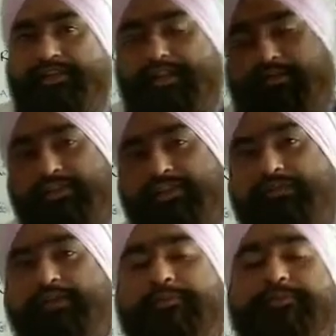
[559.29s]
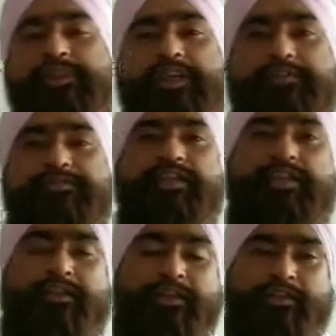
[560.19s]
They are with some companies I have
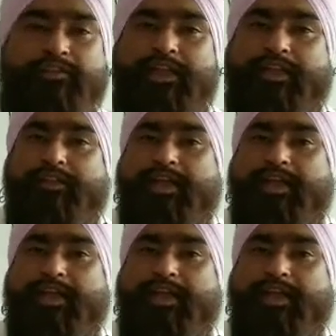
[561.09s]
seen, like